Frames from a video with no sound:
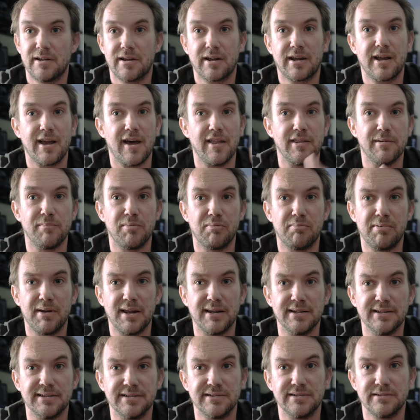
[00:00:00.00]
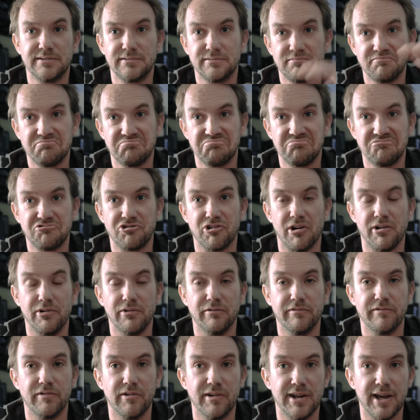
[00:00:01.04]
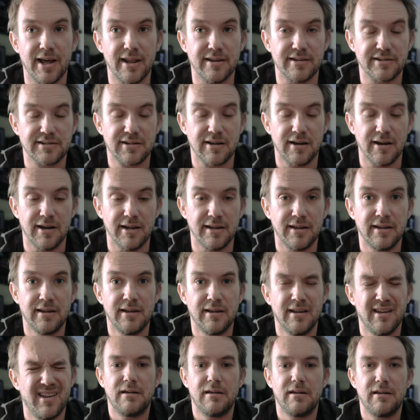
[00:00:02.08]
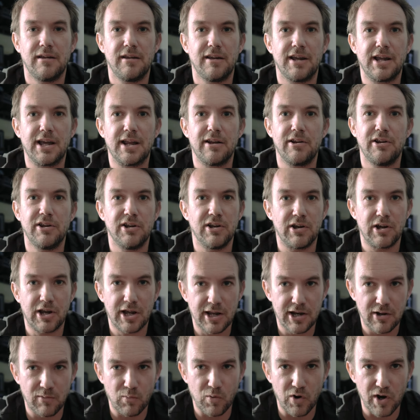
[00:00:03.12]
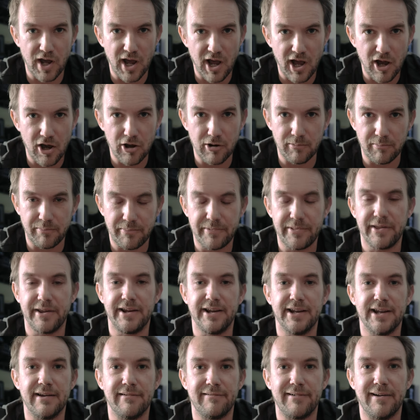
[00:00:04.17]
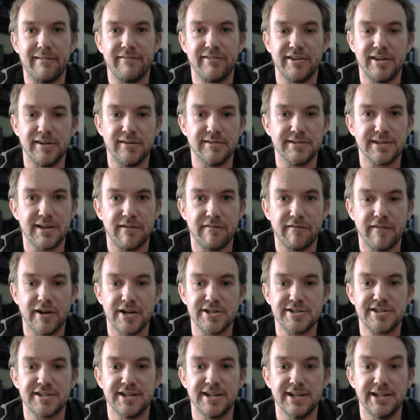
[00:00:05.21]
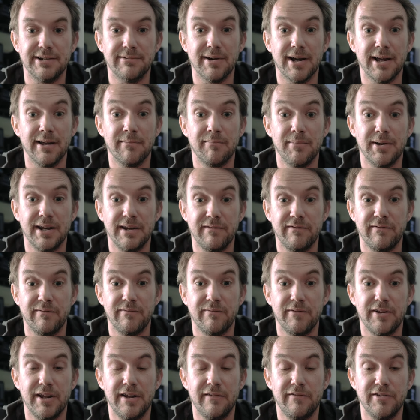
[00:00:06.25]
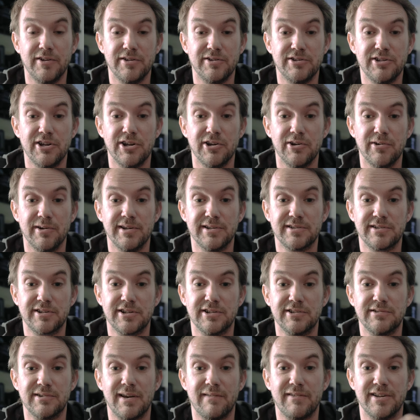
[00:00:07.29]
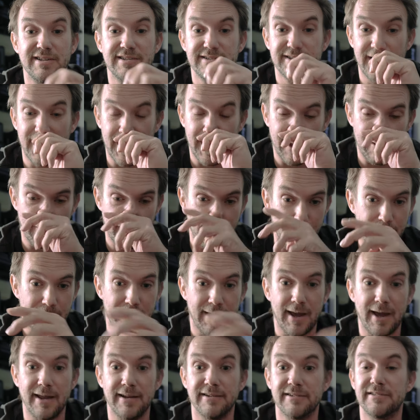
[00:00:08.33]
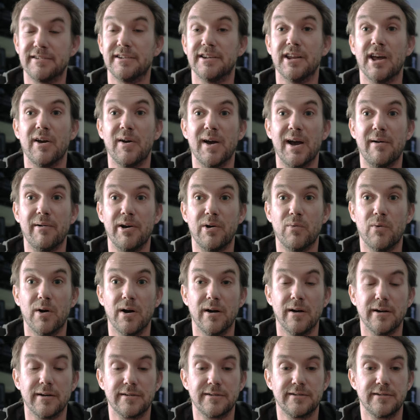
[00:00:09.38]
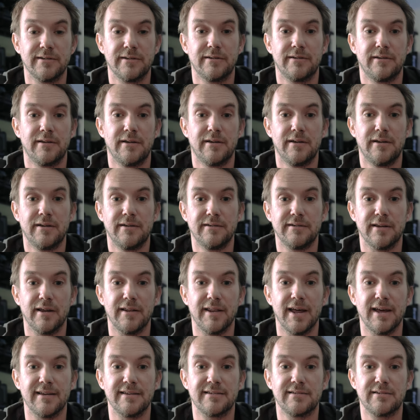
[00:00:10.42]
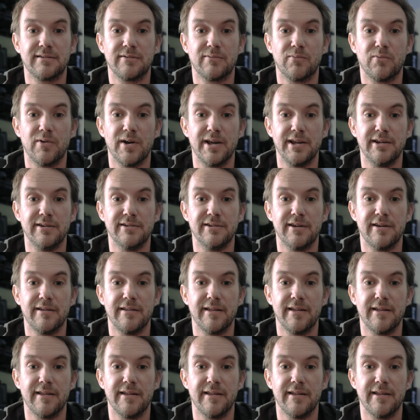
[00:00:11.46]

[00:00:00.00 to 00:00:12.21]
cut the propellers, drone will fall out of the sky. You're going to want to hope that you never have to use that function anyway, but if you do, it's good to have it set up and to know how it works. So that's where you do